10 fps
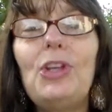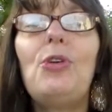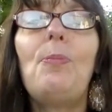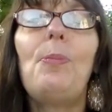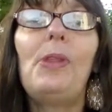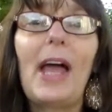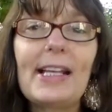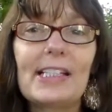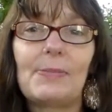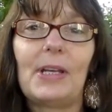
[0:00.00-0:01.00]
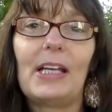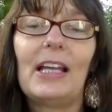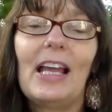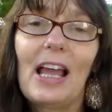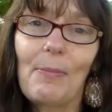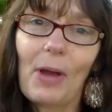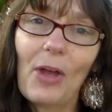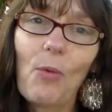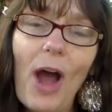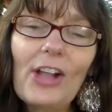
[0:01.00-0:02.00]
You bless me
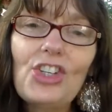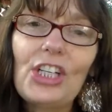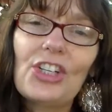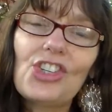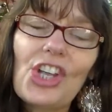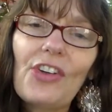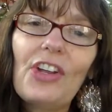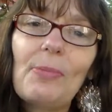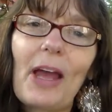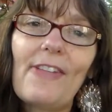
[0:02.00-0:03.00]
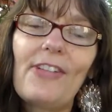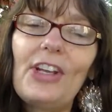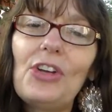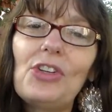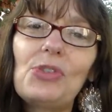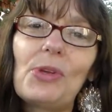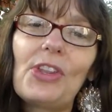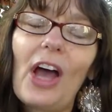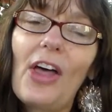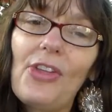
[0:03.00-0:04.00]
by watching and sharing my videos with
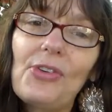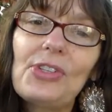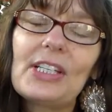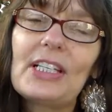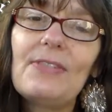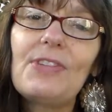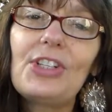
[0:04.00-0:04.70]
others, and in